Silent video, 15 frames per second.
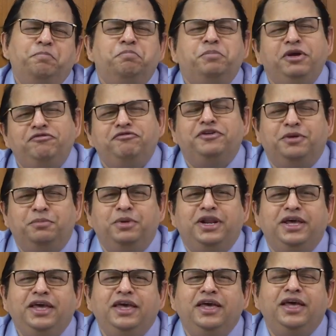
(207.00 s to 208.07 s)

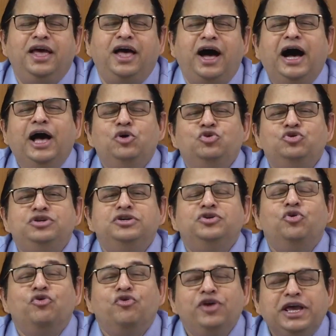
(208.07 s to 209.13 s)
Preferably, I would
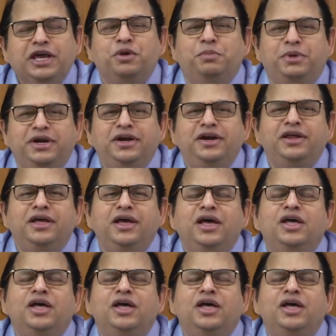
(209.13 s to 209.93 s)
recommend